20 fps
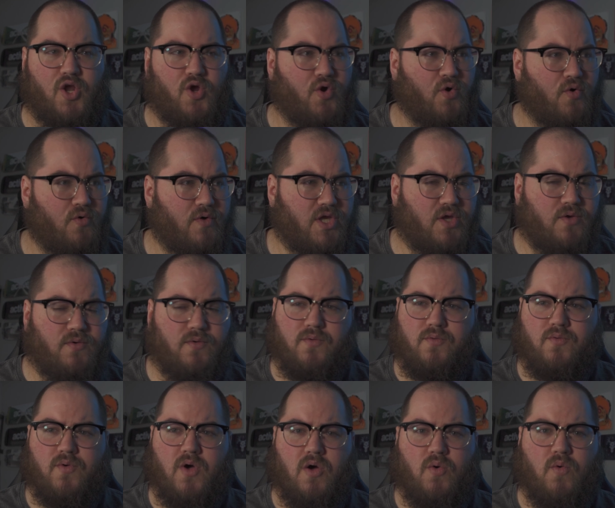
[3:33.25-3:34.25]

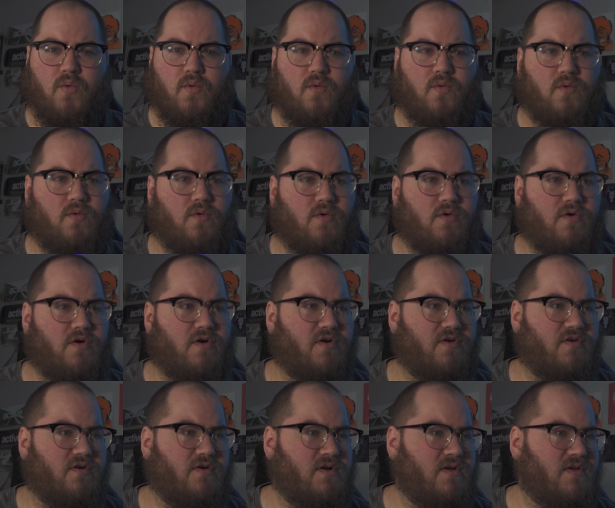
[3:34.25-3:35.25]
Uryu
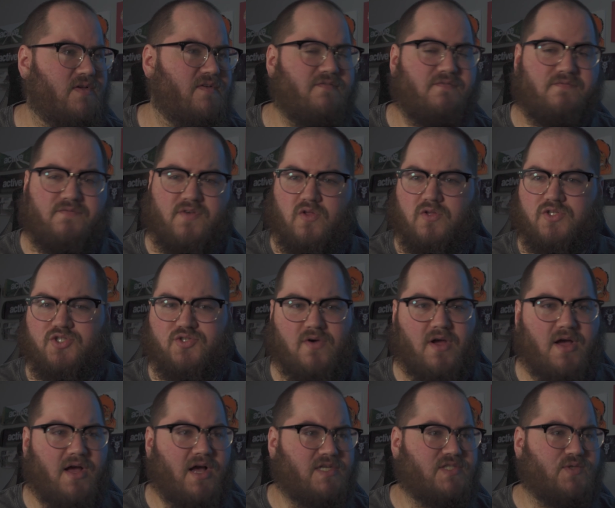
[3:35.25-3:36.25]
or
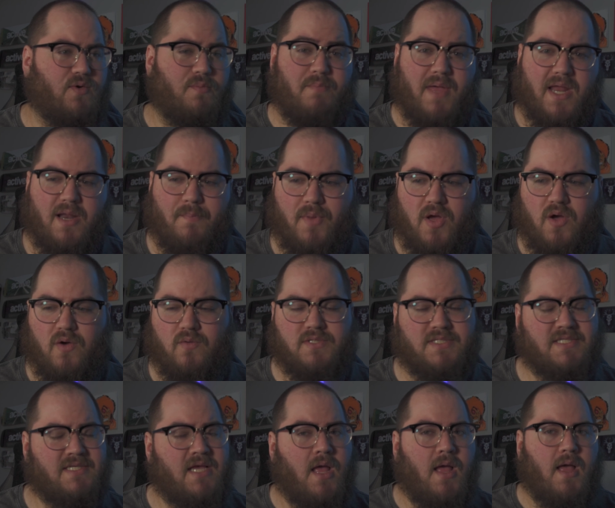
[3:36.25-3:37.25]
Viltrox or
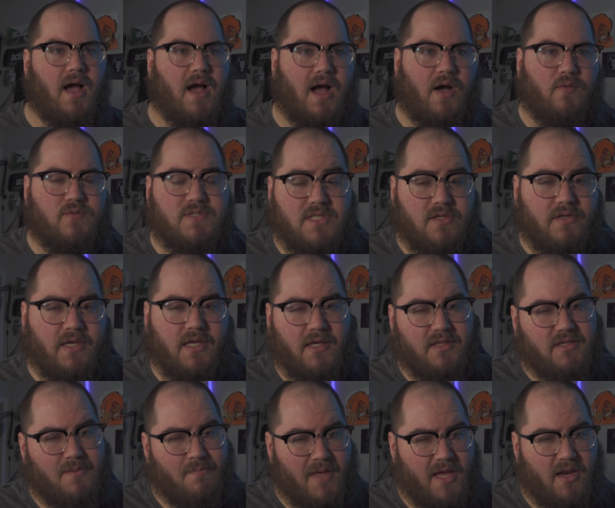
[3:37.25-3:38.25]
Metabones. I was looking
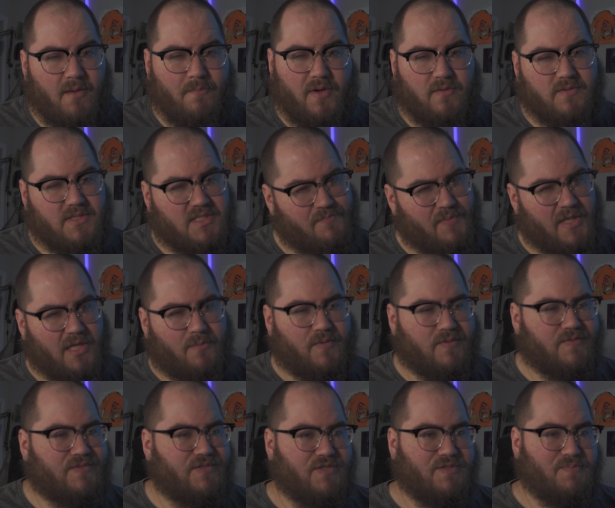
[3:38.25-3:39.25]
at the Metabones speed
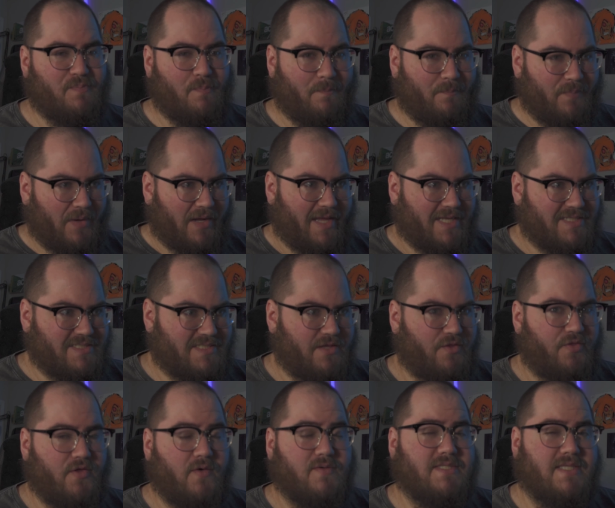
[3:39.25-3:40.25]
boosters, but
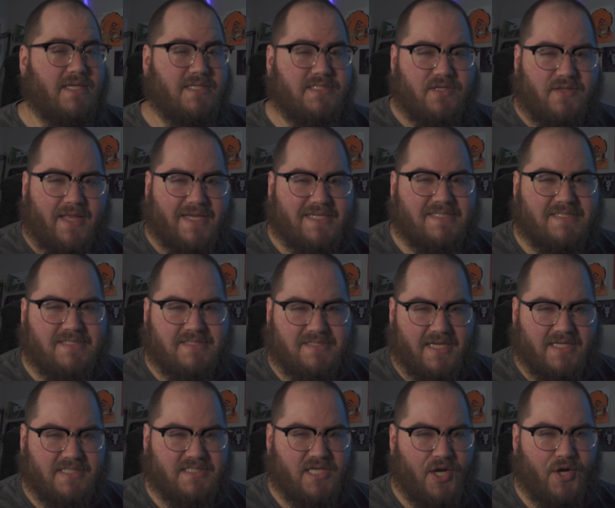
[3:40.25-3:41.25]
those things are like
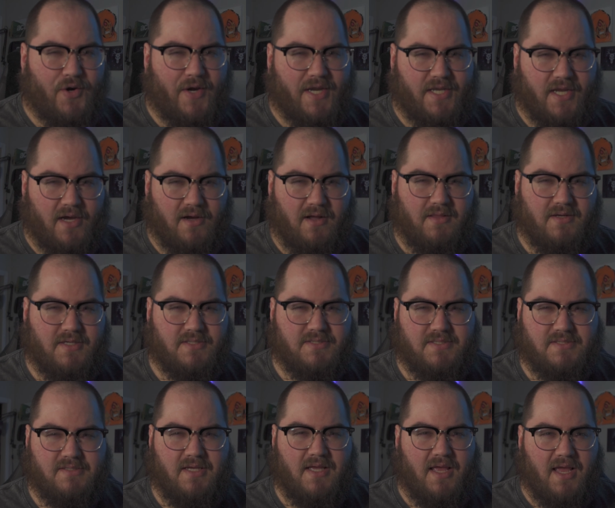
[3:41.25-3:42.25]

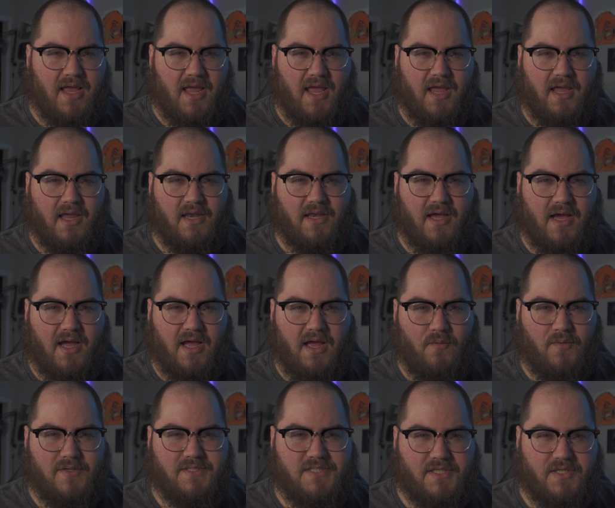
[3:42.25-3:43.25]
$600, and I
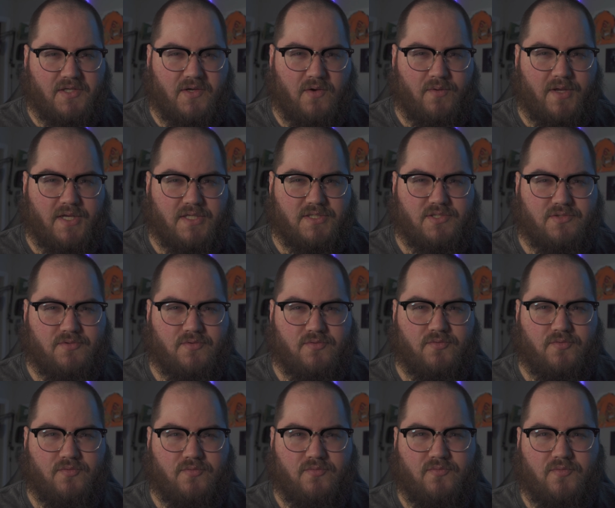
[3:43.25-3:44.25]
wasn't going
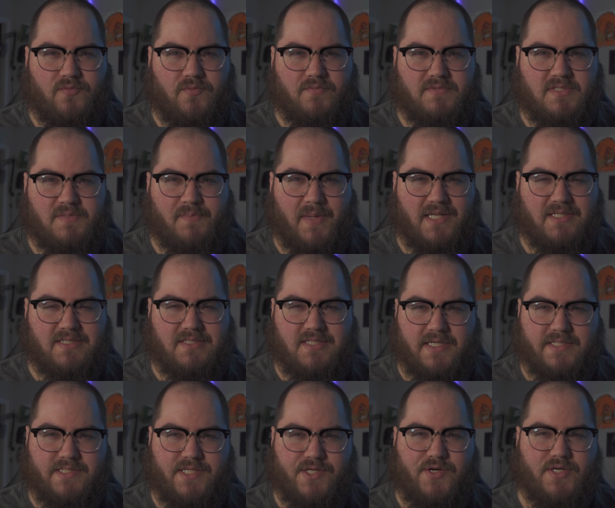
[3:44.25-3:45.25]
to spend
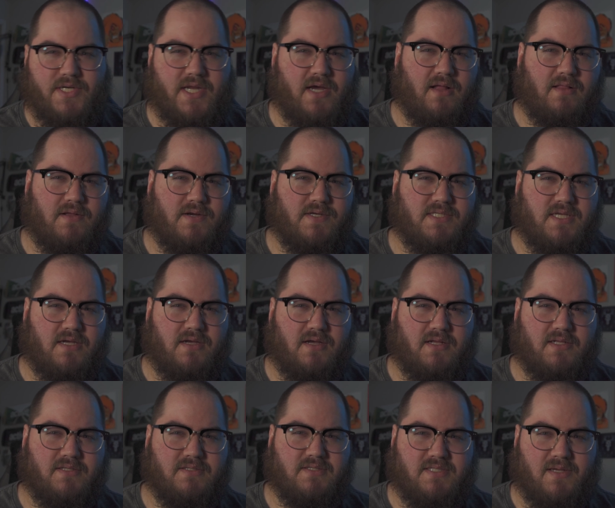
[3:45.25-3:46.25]
$600
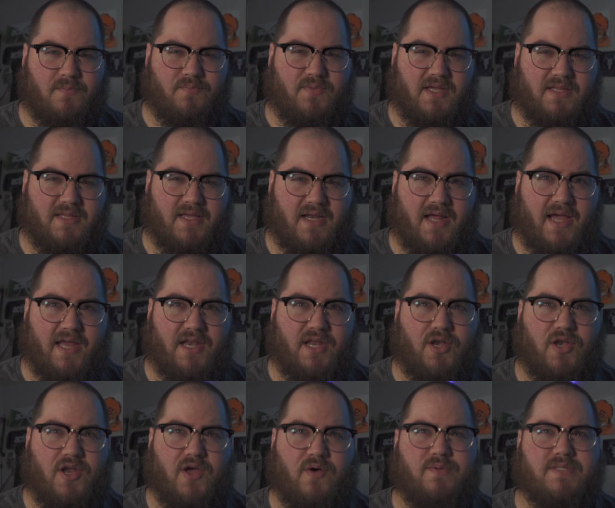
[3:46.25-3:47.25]
on something that I
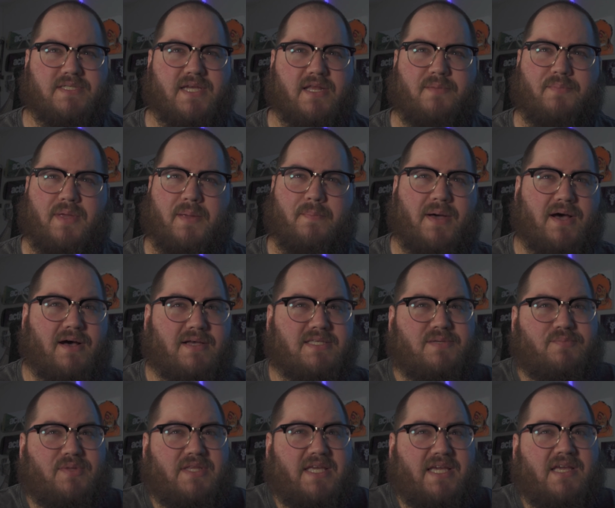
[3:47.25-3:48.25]
didn't know was going to be
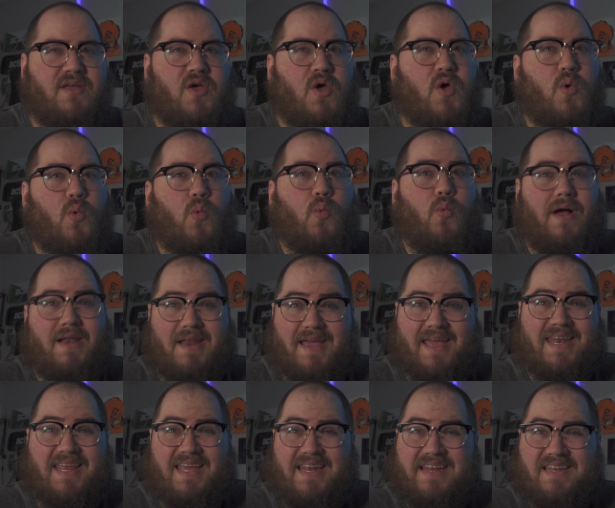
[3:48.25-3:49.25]
possibly what I
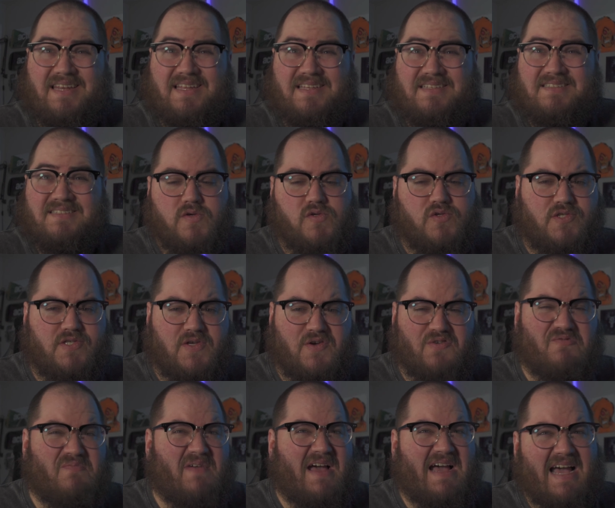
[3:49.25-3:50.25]
needed.
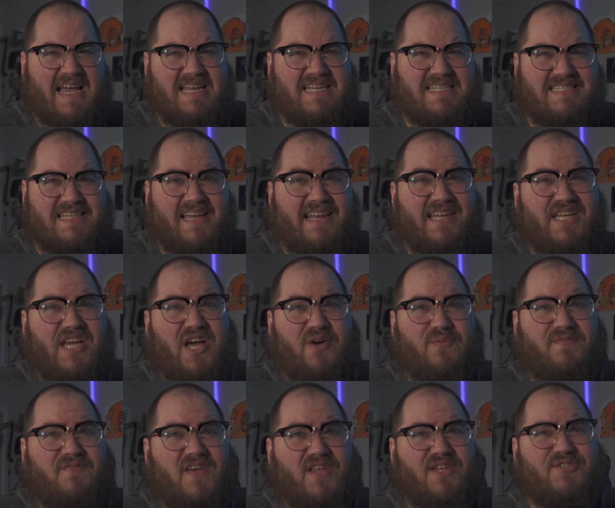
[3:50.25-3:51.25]
So I decided to go
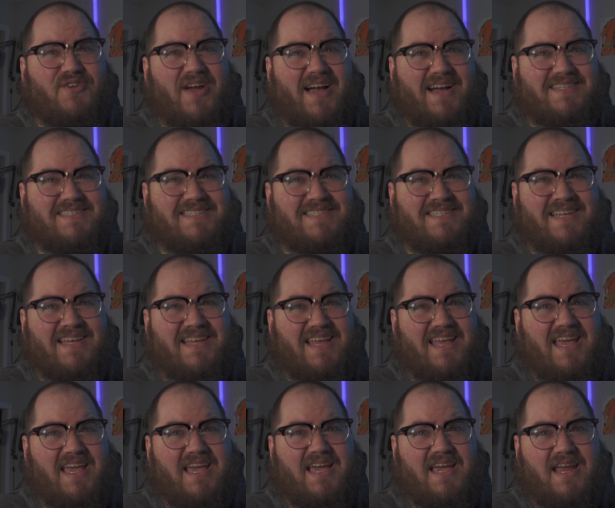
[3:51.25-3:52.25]
with Viltrox.
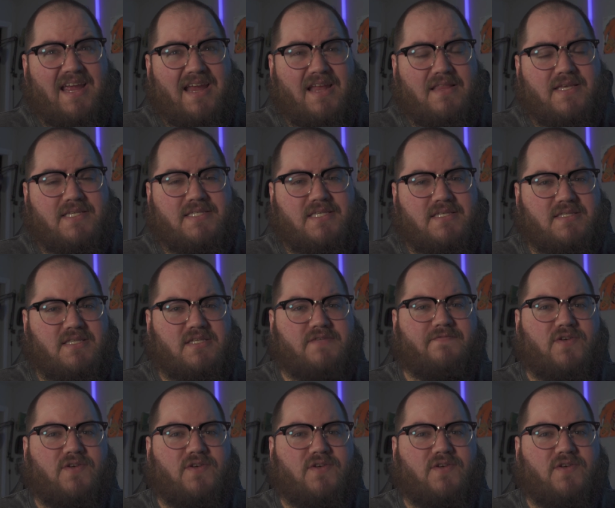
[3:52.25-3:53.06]
And this is the